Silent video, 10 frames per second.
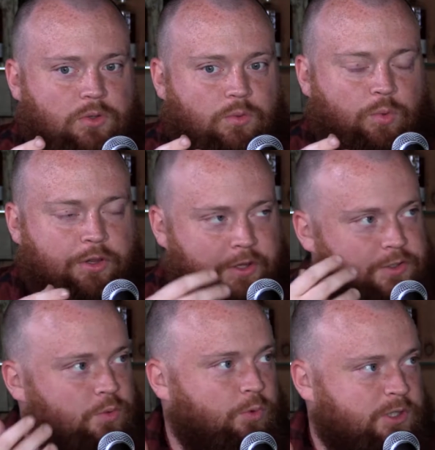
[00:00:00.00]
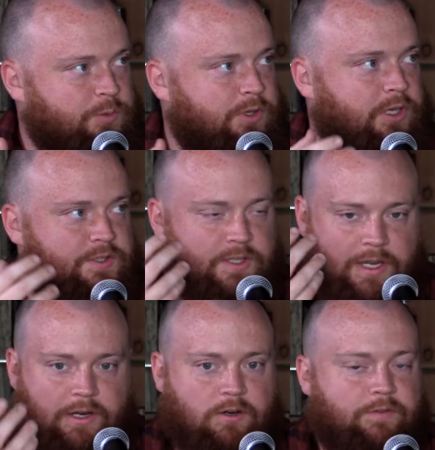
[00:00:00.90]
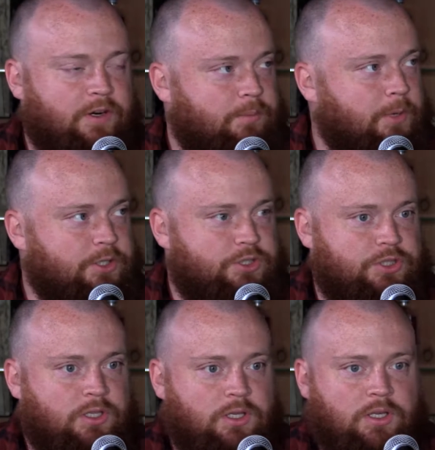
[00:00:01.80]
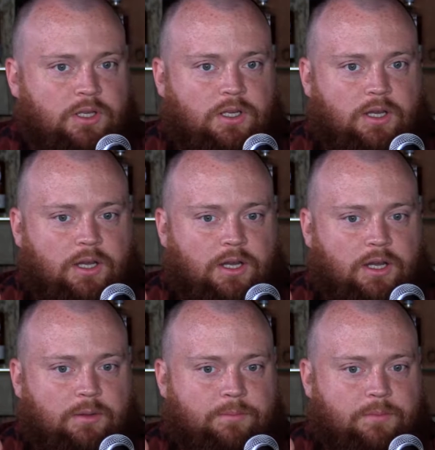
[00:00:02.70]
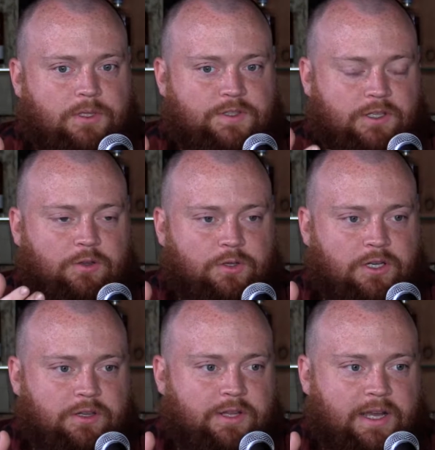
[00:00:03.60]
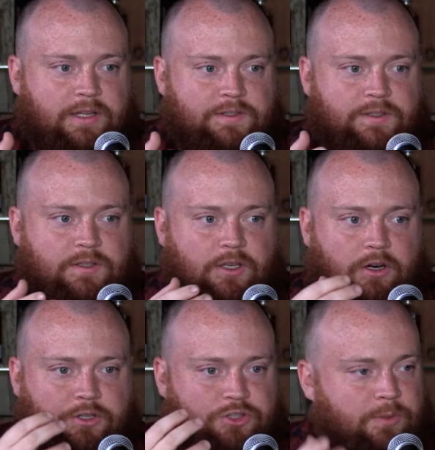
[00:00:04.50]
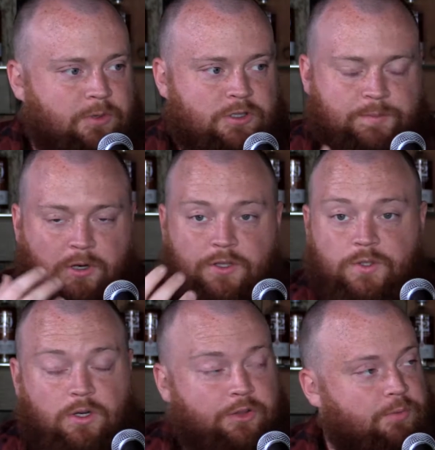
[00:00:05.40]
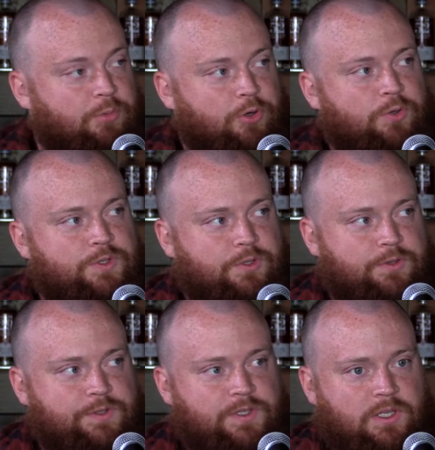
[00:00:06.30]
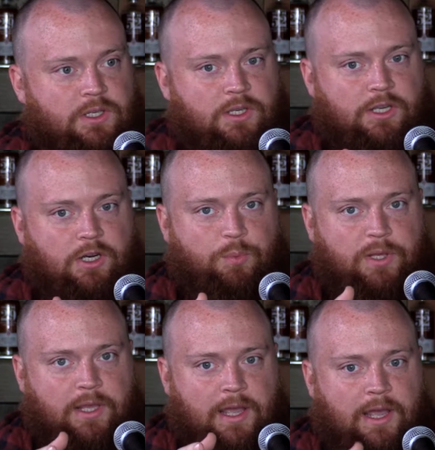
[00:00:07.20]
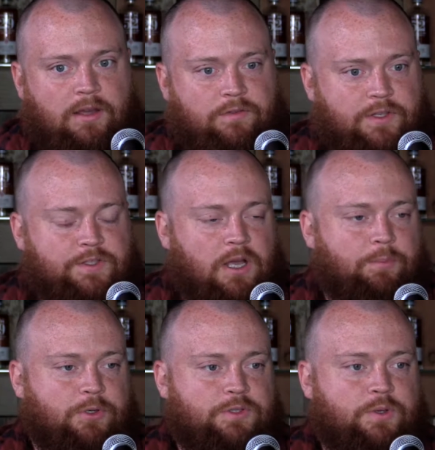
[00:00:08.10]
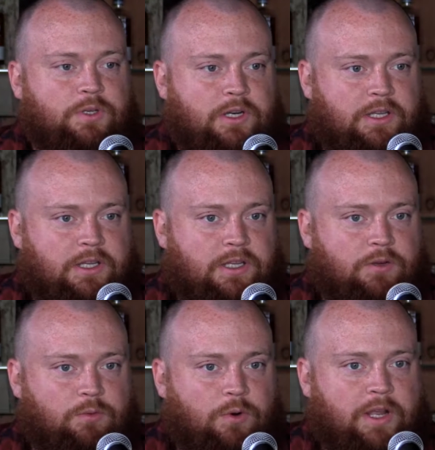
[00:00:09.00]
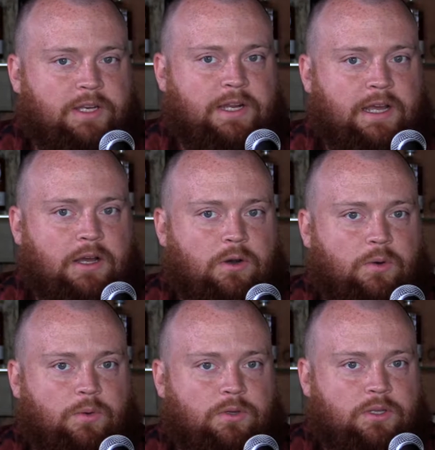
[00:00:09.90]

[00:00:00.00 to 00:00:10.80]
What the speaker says: with us, who works with us. Anchor very much is included in that, our distributors, but also other producers. We have this opportunity right now